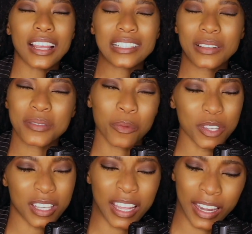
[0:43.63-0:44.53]
sometimes I
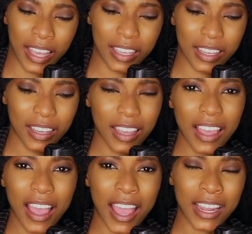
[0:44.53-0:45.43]
wish I had
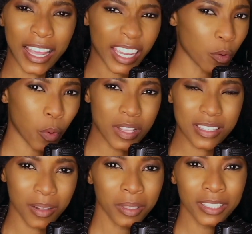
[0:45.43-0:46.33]
like a one
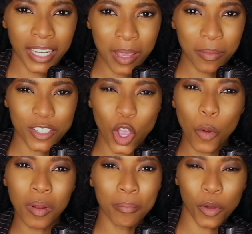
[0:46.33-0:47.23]
syllable name, because
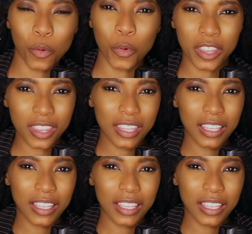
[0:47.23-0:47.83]
open book with